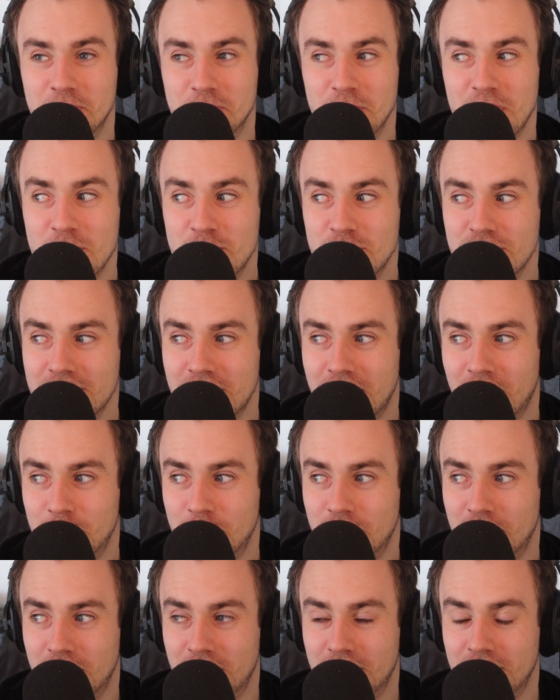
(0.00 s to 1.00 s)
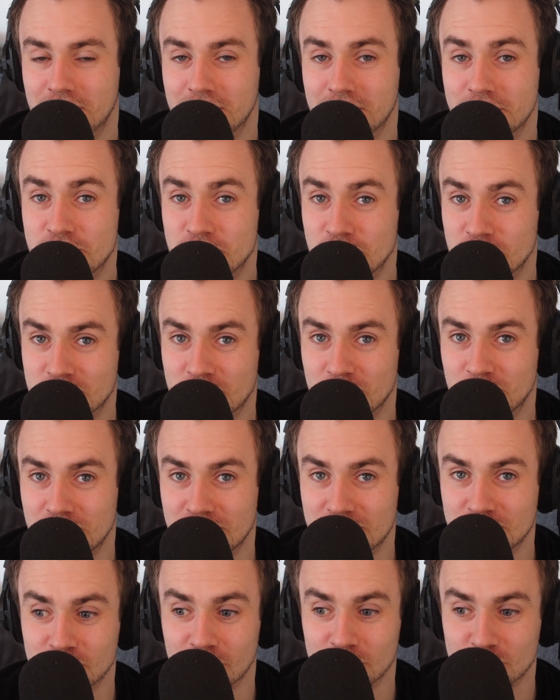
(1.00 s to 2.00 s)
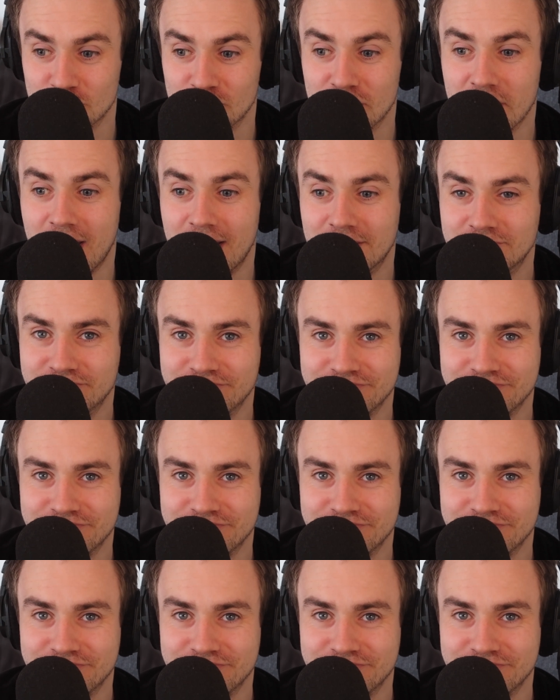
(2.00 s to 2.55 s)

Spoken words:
maybe our listeners can be the judge of that.